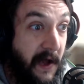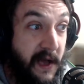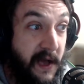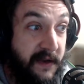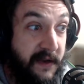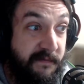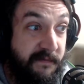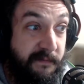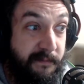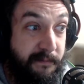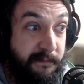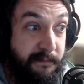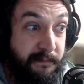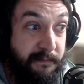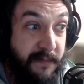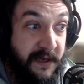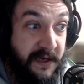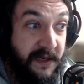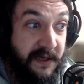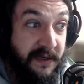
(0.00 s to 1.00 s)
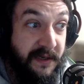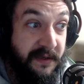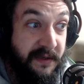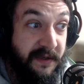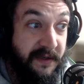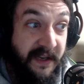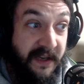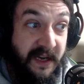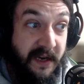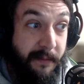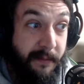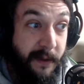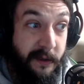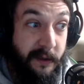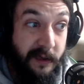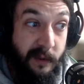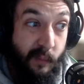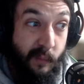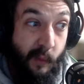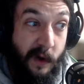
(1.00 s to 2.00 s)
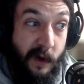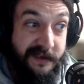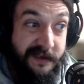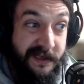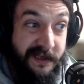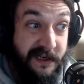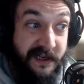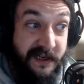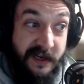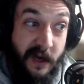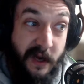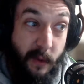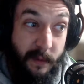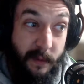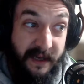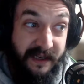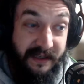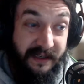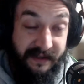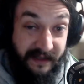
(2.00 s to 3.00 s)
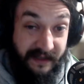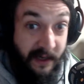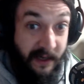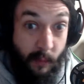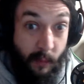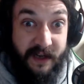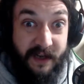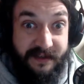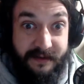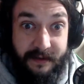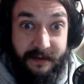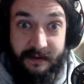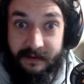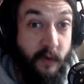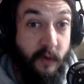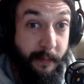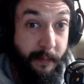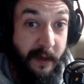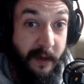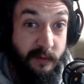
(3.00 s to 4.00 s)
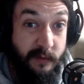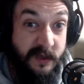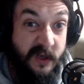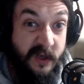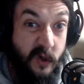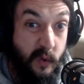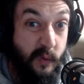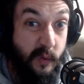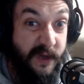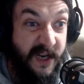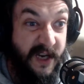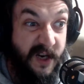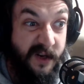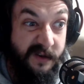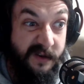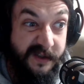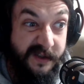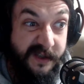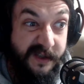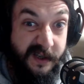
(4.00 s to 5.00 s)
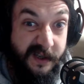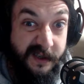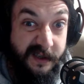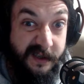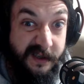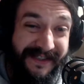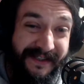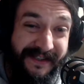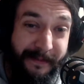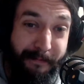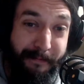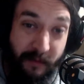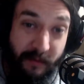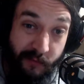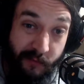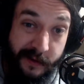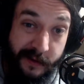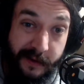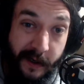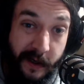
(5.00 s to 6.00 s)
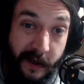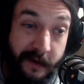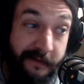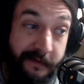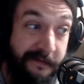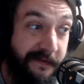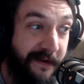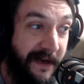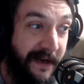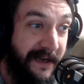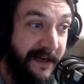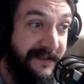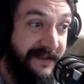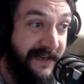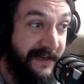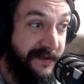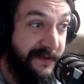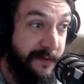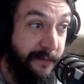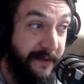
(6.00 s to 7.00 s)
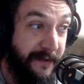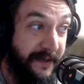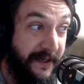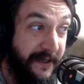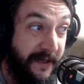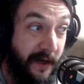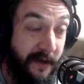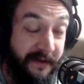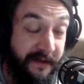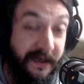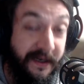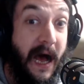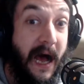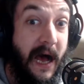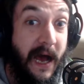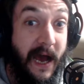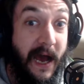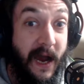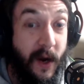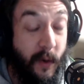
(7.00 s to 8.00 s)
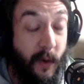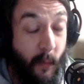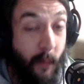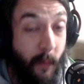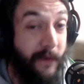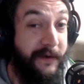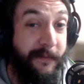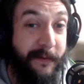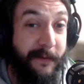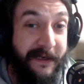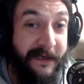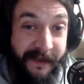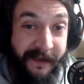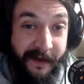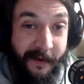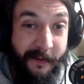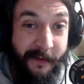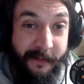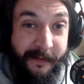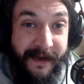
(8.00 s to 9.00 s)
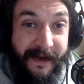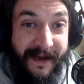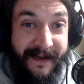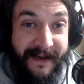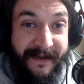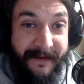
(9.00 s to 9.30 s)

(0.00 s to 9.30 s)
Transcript: I've been thinking about and wanting and knowing that I wanted it for about 2 years. And this is a mirror of a tattoo that I got quite a while ago.